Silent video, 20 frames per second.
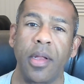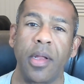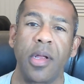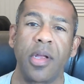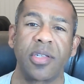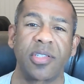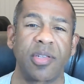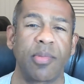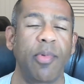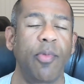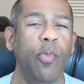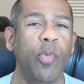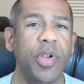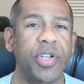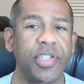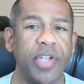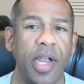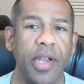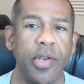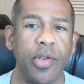some of
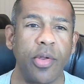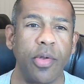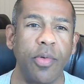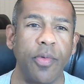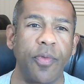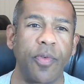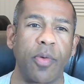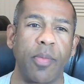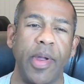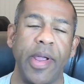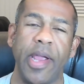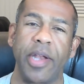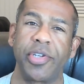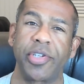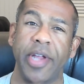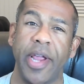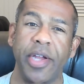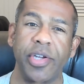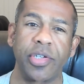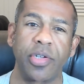which I knew from my
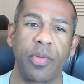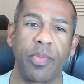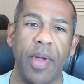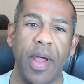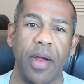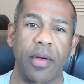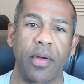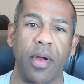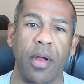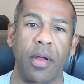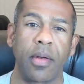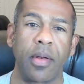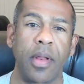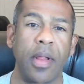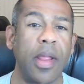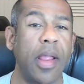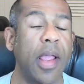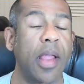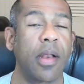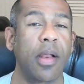educational background
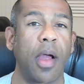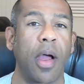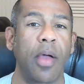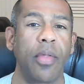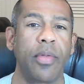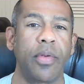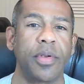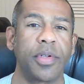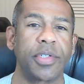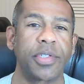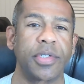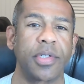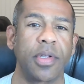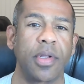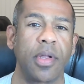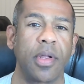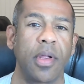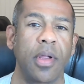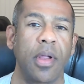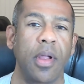and others
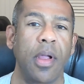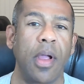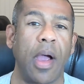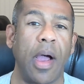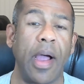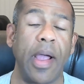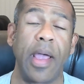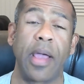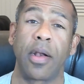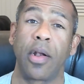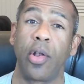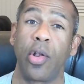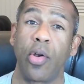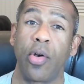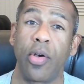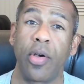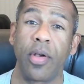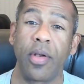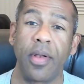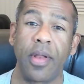I had to
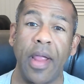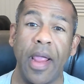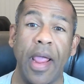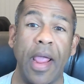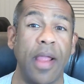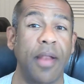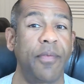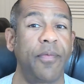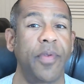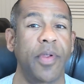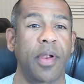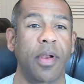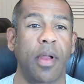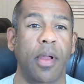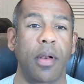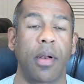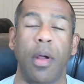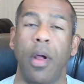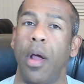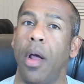learn and figure
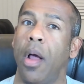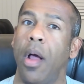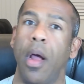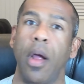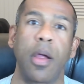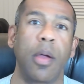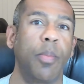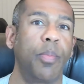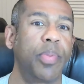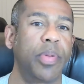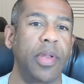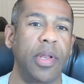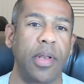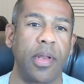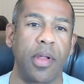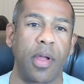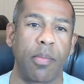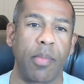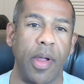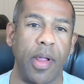out
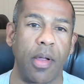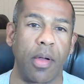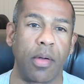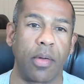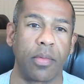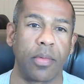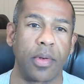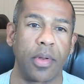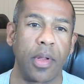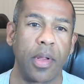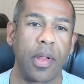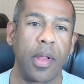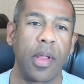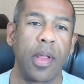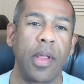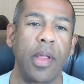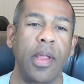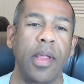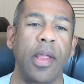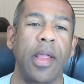completely on my own.
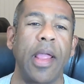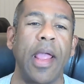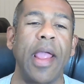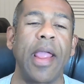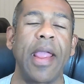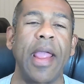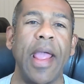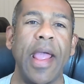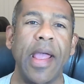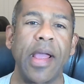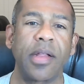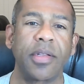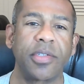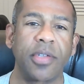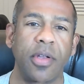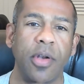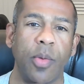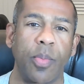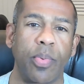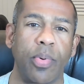A
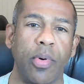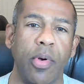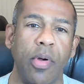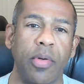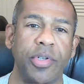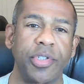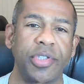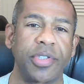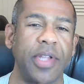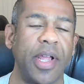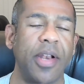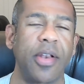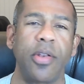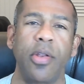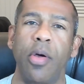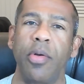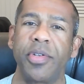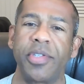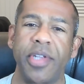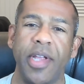hands-on approach that
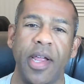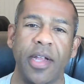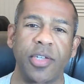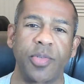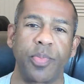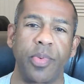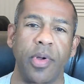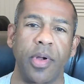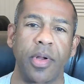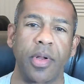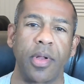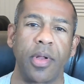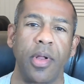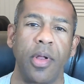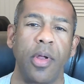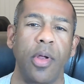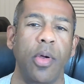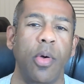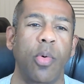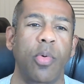no textbook
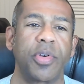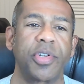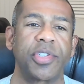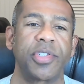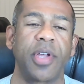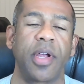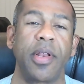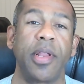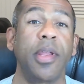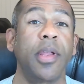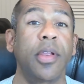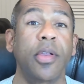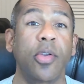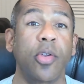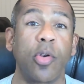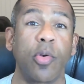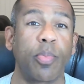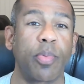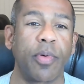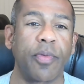or study
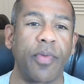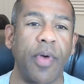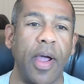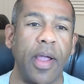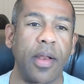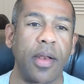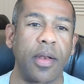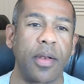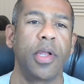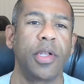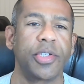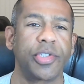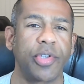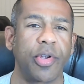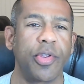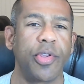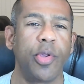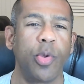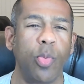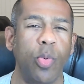could have provided. So
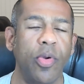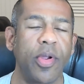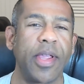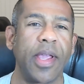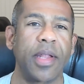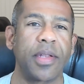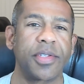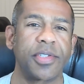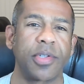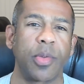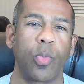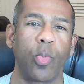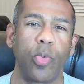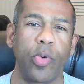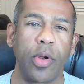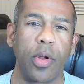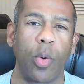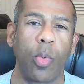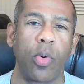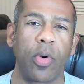you will get some
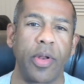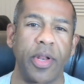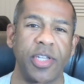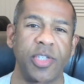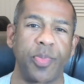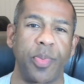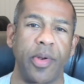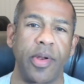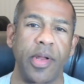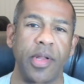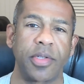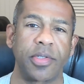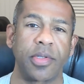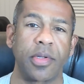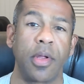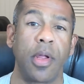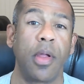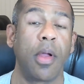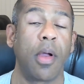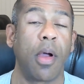real-world experience
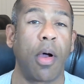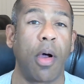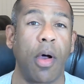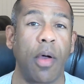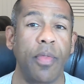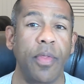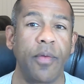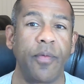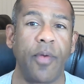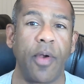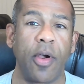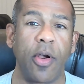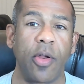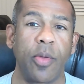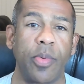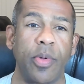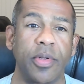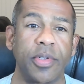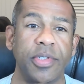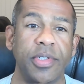on the
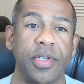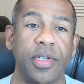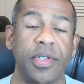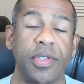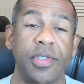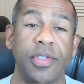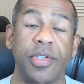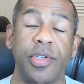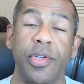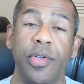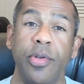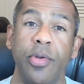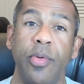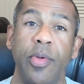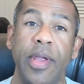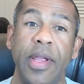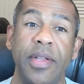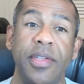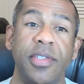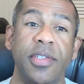variables to
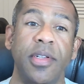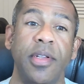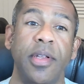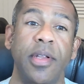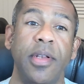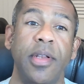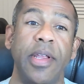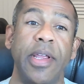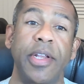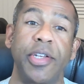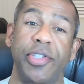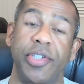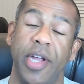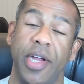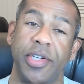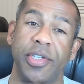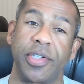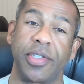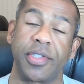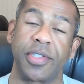insulin
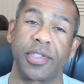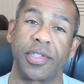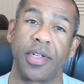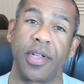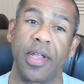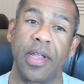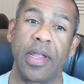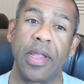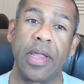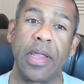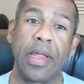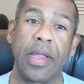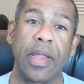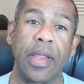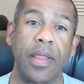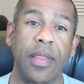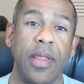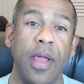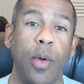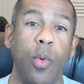injections
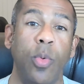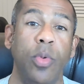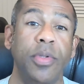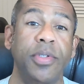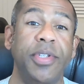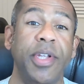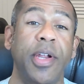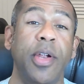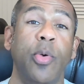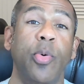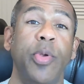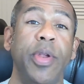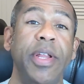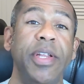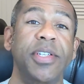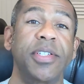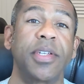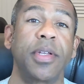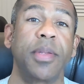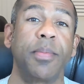that will
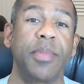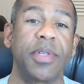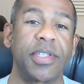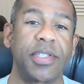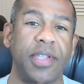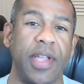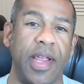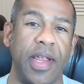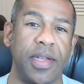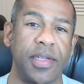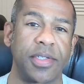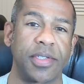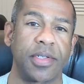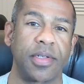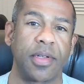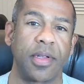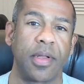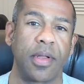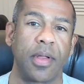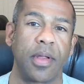decrease
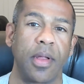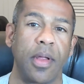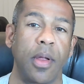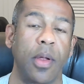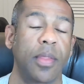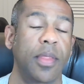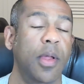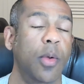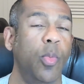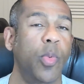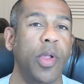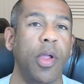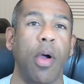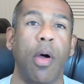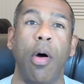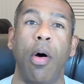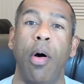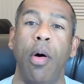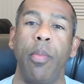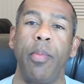mistakes that we
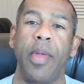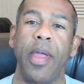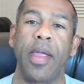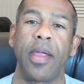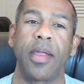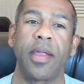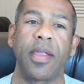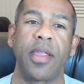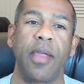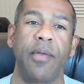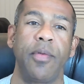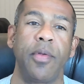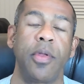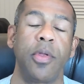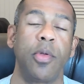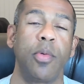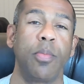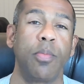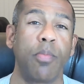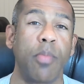all make, giving
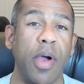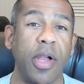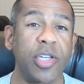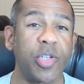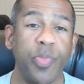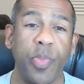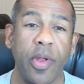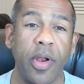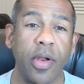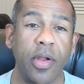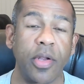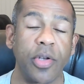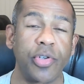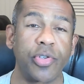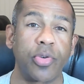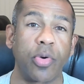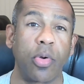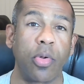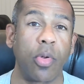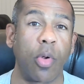you much better
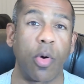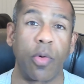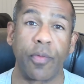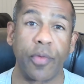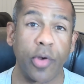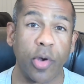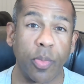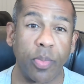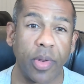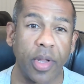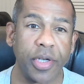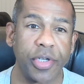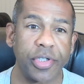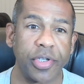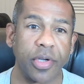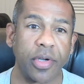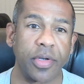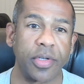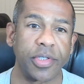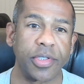control over your blood
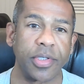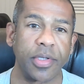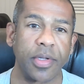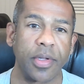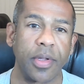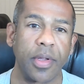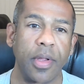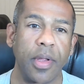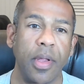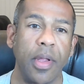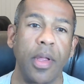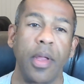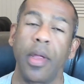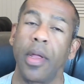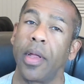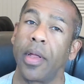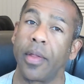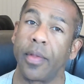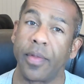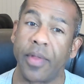sugars.
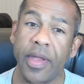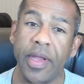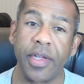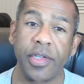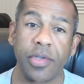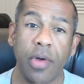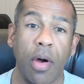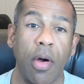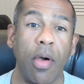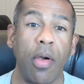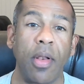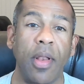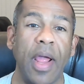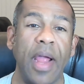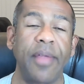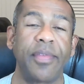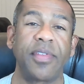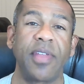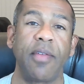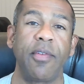These are
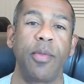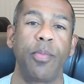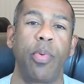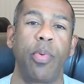life-saving